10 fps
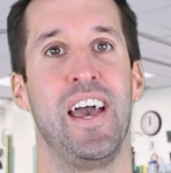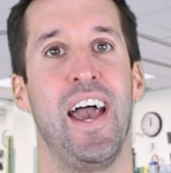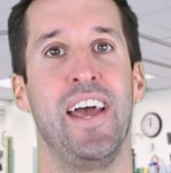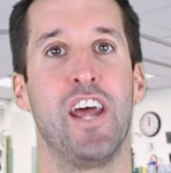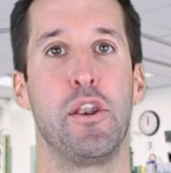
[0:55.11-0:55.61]

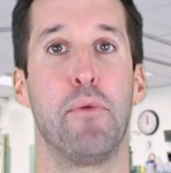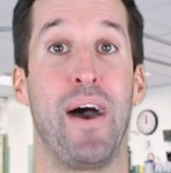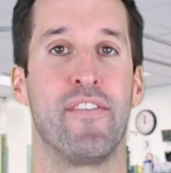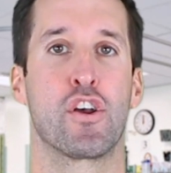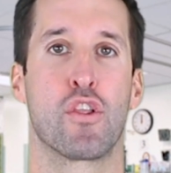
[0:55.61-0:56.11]
and end up
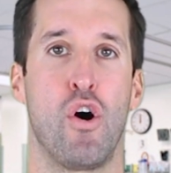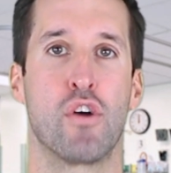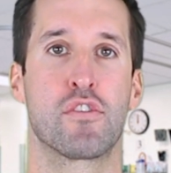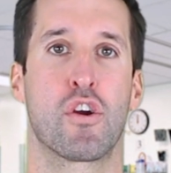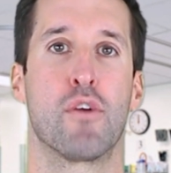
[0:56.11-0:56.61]
having
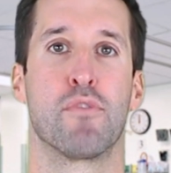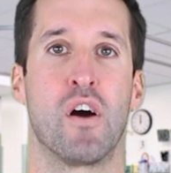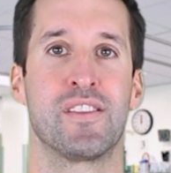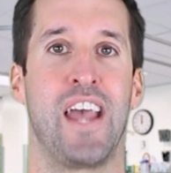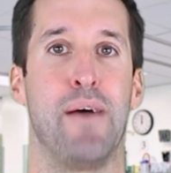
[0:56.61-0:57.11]
long-term
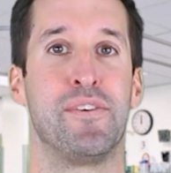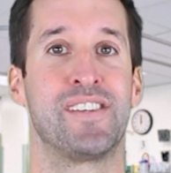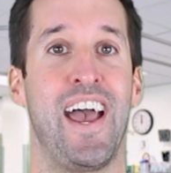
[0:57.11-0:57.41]
lung damage,